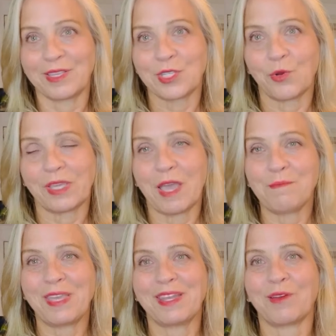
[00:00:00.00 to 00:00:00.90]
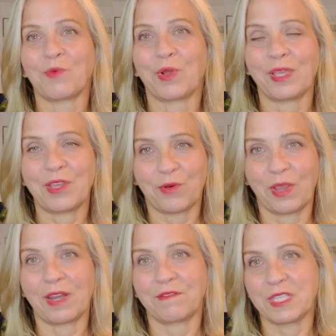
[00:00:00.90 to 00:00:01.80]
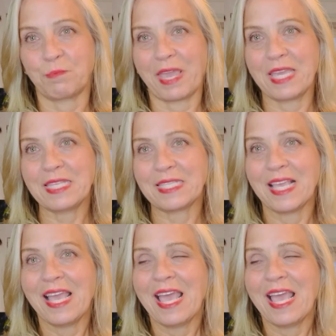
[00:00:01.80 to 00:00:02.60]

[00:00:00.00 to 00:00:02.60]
So it kept me in a really creative space.